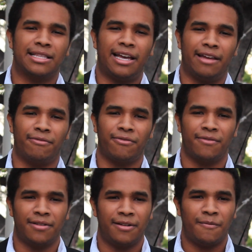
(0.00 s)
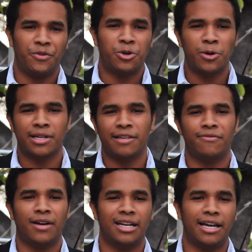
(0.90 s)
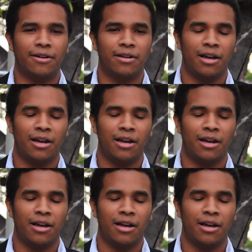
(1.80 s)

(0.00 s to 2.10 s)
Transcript: life. You quickly find out